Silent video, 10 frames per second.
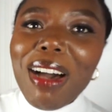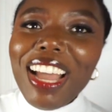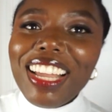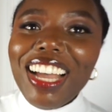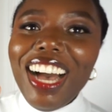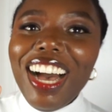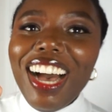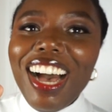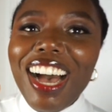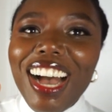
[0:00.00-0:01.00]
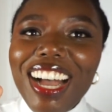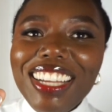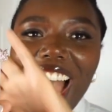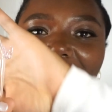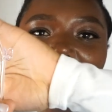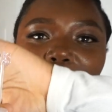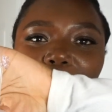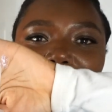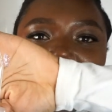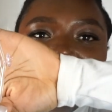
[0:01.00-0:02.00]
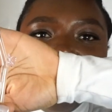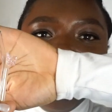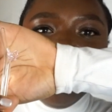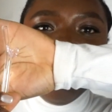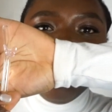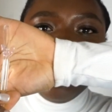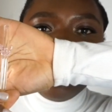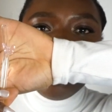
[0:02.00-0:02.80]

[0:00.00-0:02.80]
my gosh, how cute is